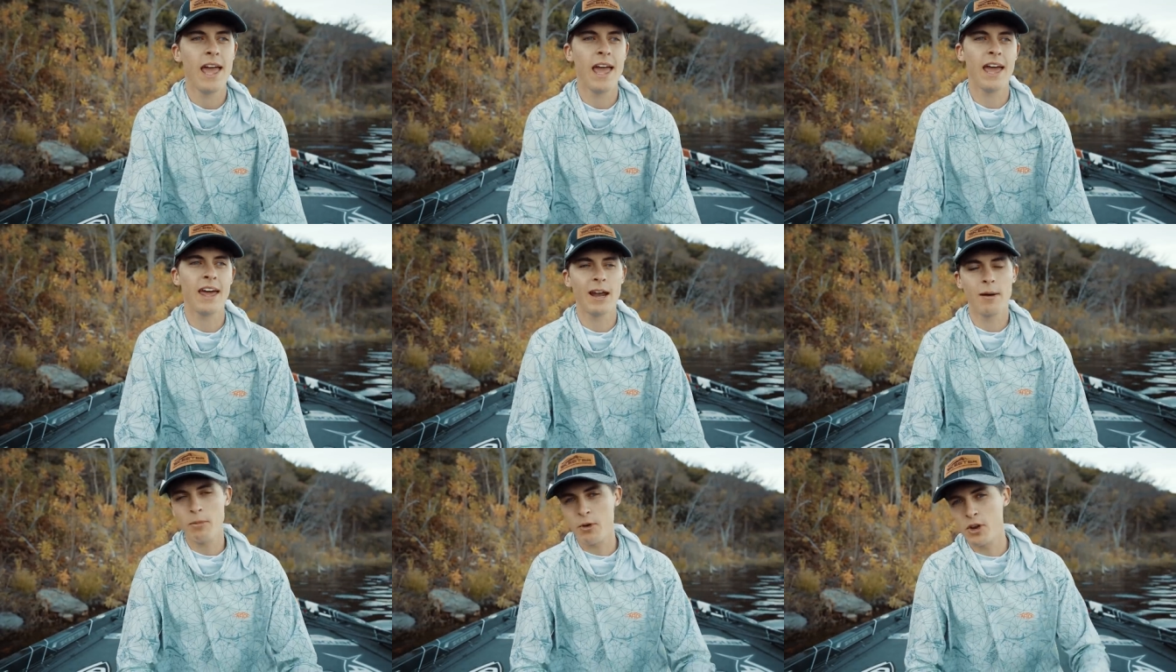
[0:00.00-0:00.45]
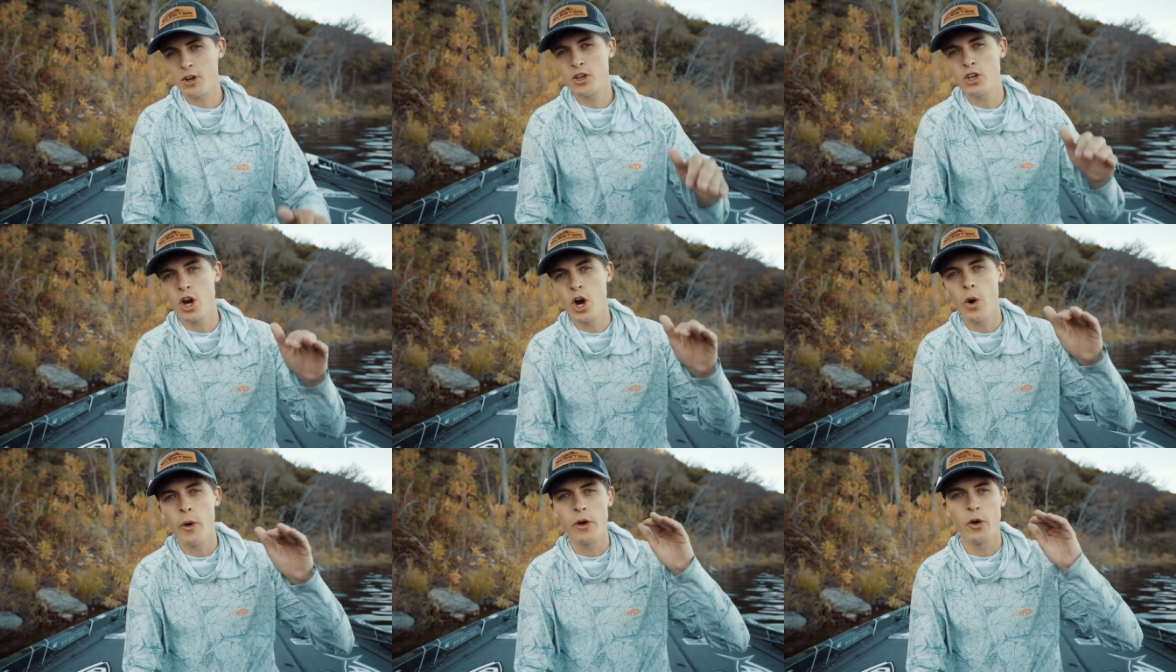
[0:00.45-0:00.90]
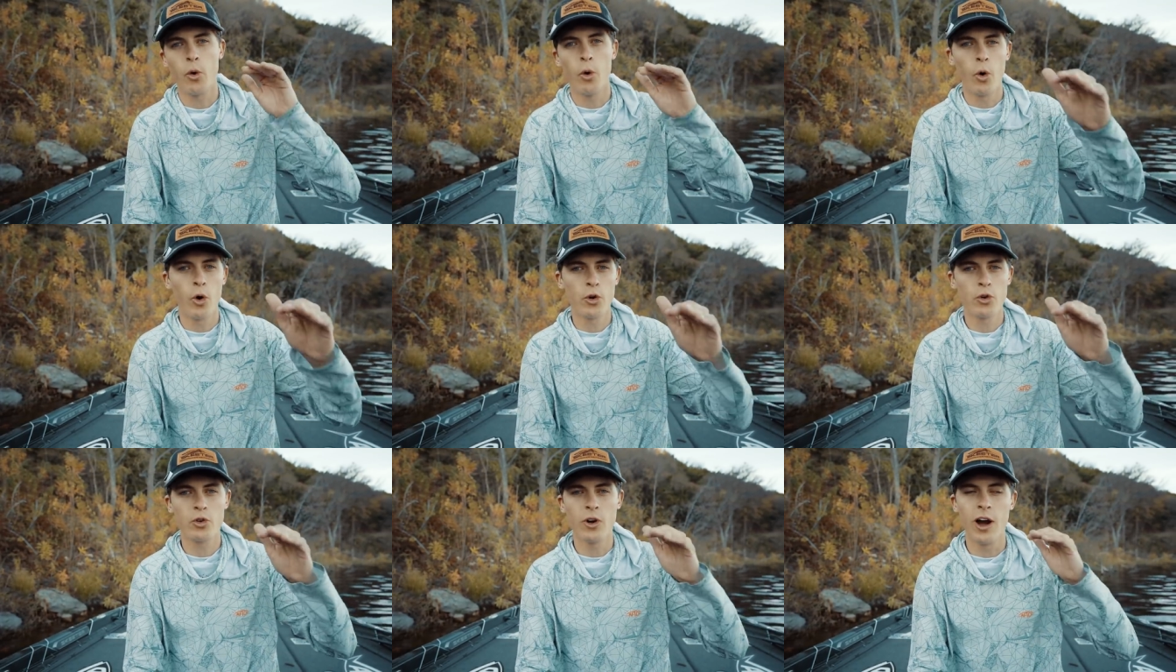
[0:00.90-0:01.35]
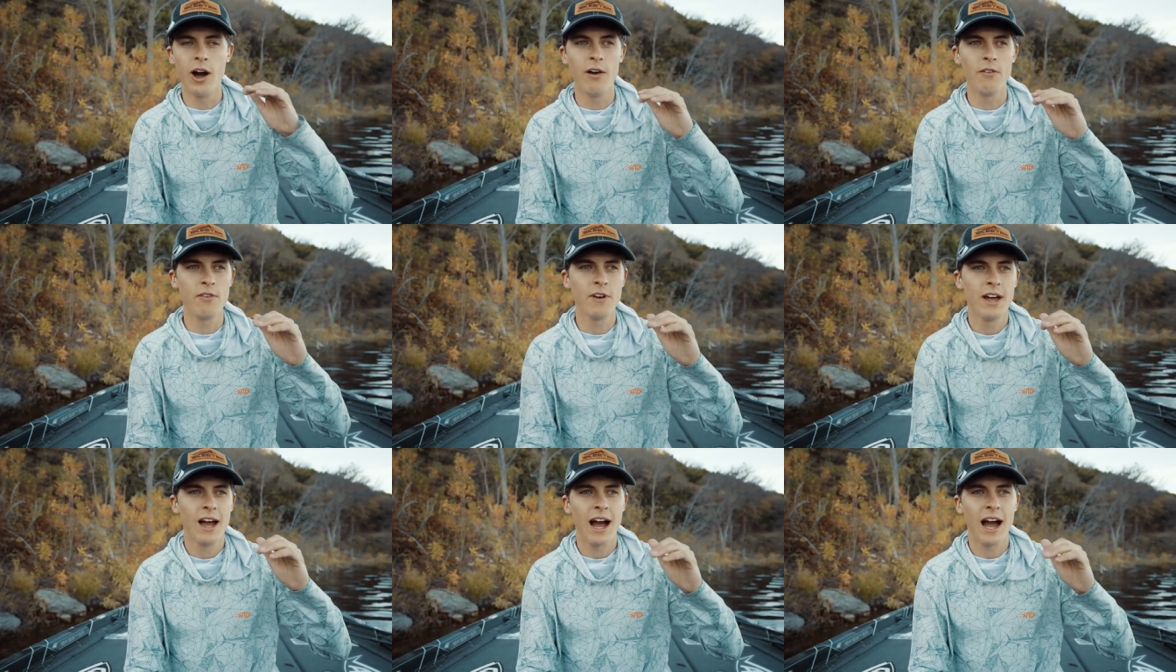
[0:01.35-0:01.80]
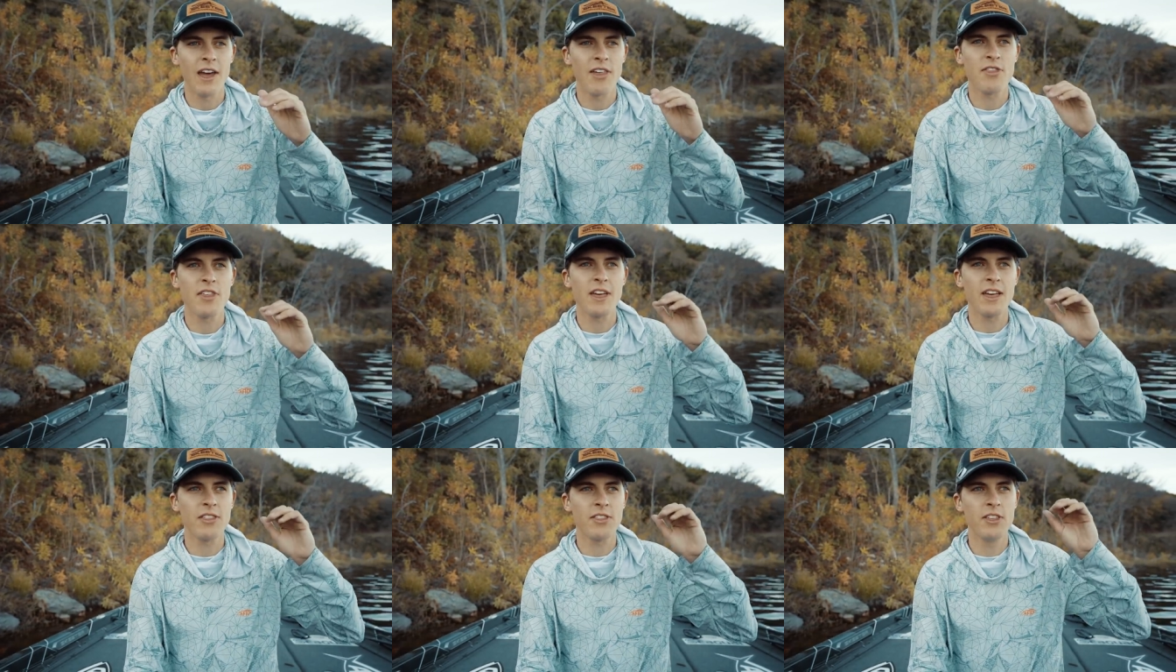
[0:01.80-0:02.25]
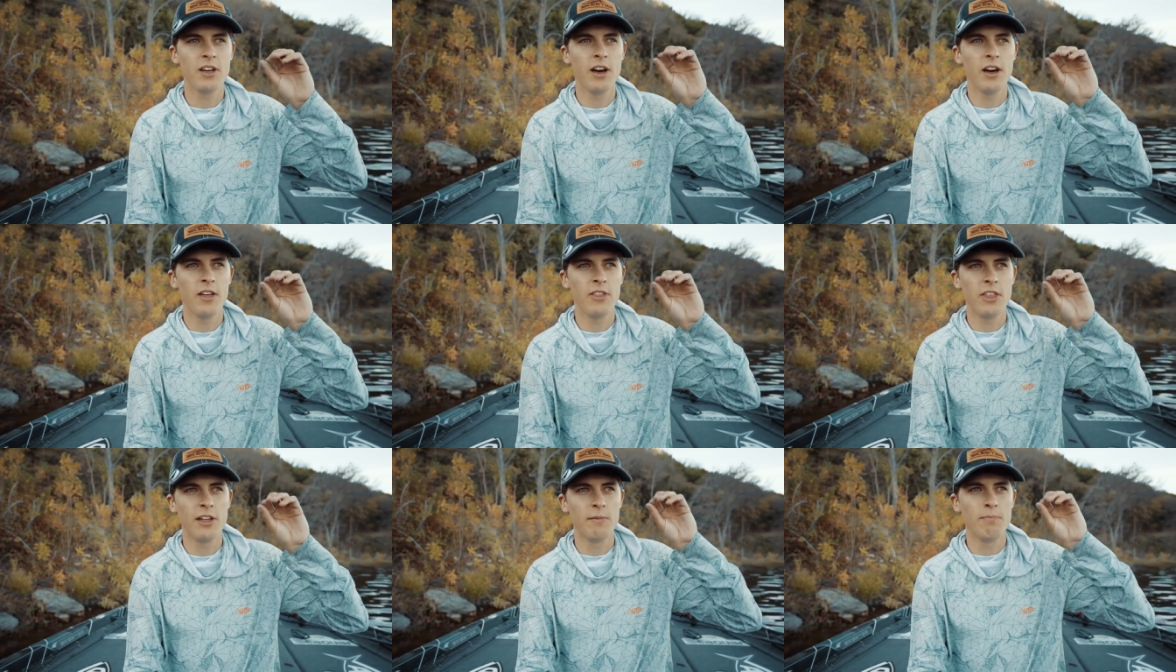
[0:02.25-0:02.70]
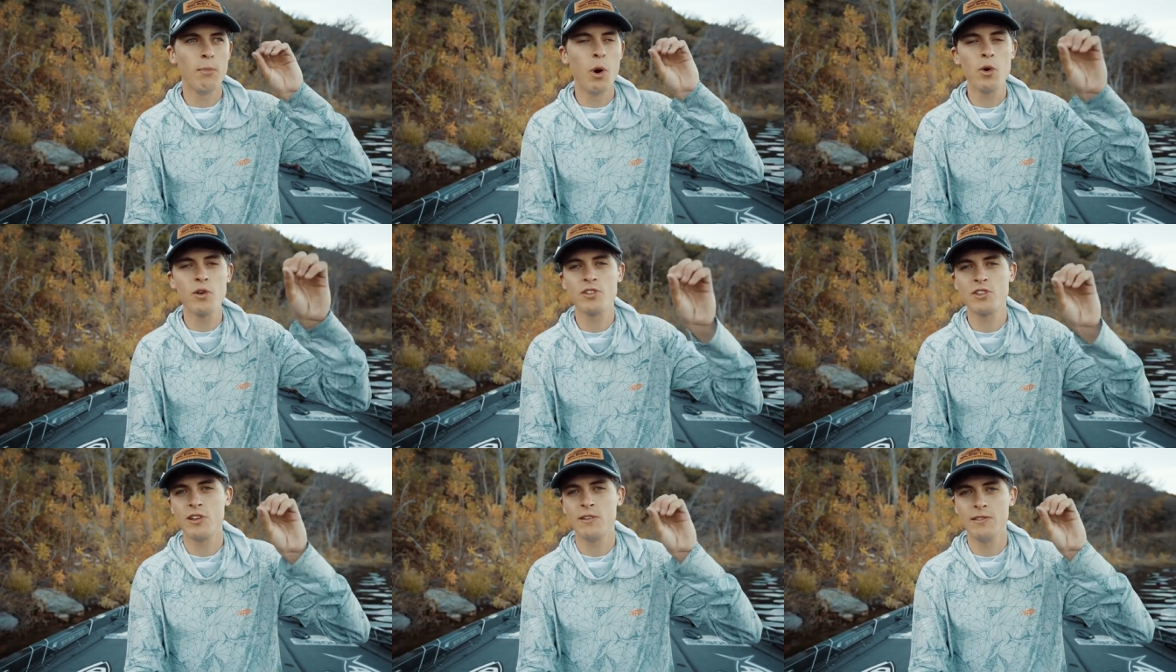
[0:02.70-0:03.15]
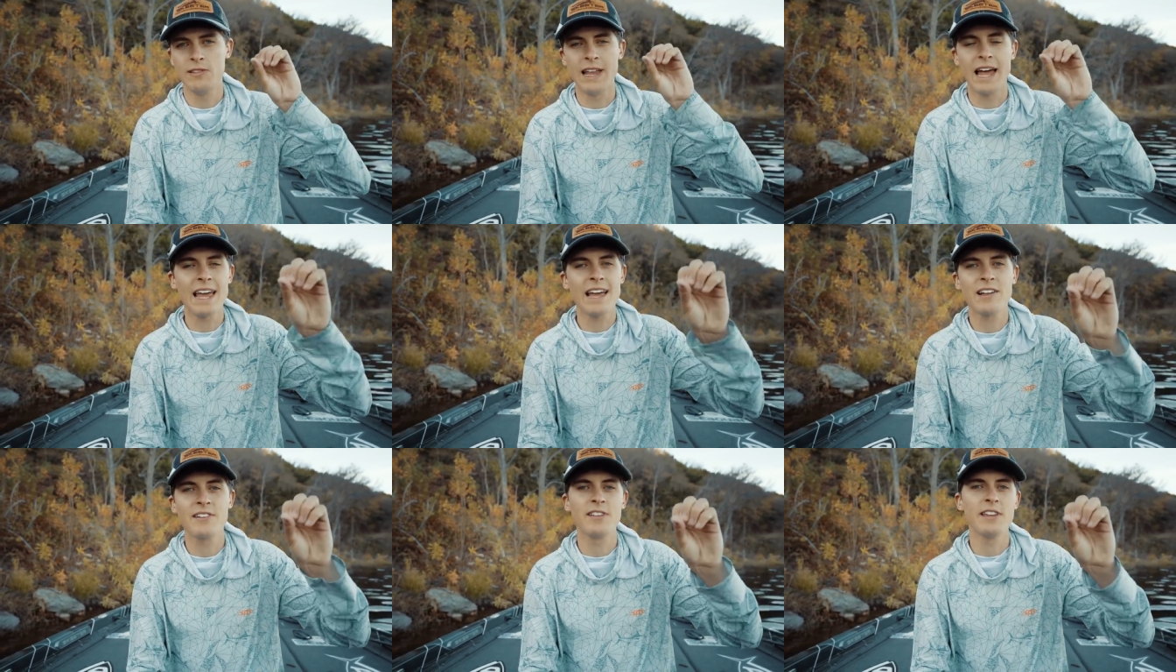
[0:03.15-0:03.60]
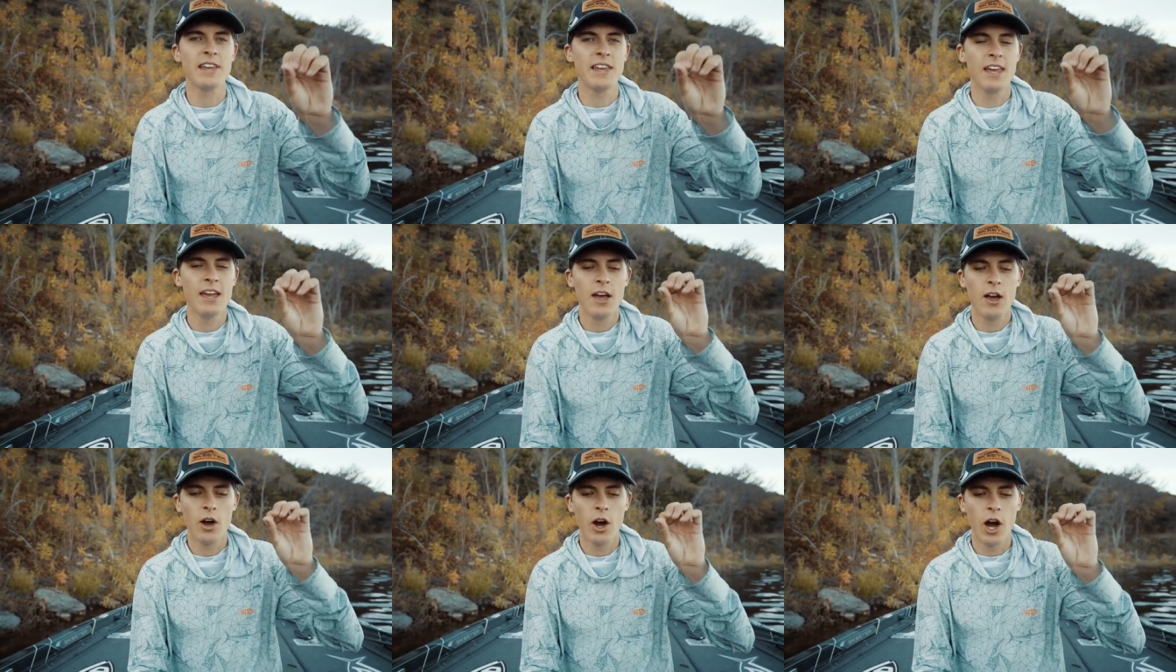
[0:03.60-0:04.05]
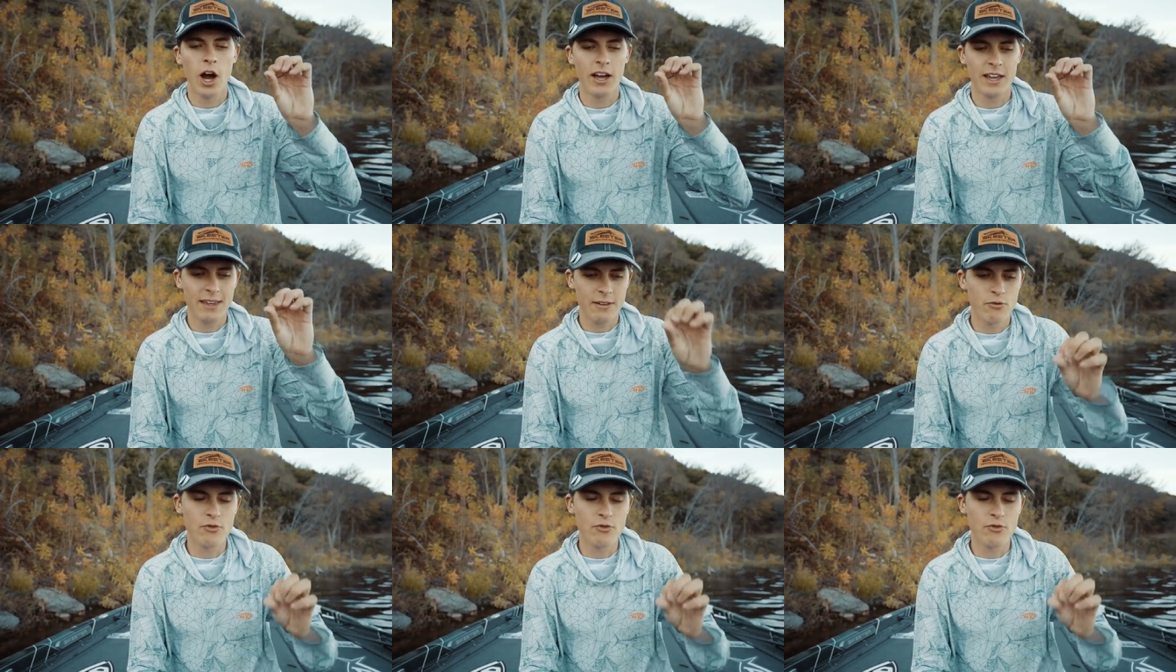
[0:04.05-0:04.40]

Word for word: And I'm I'm gonna go in order of I think the the most likely uh,